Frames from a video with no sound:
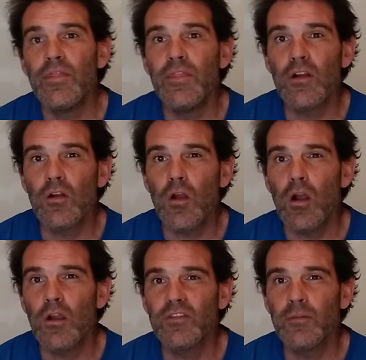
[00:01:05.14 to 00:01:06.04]
There
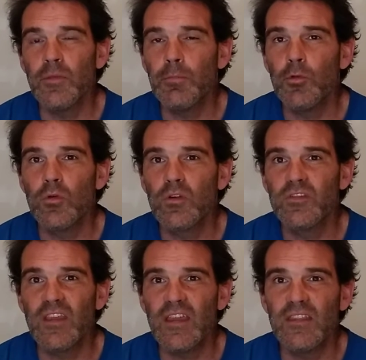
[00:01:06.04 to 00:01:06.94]
are some people who are
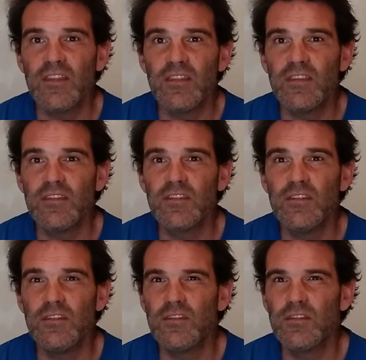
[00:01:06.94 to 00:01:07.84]
saying that this
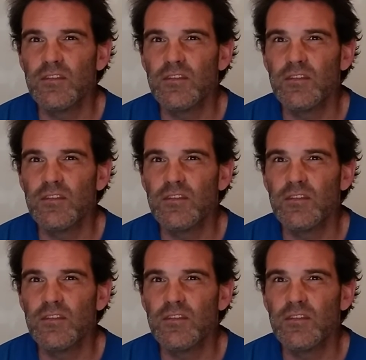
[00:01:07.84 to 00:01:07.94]
is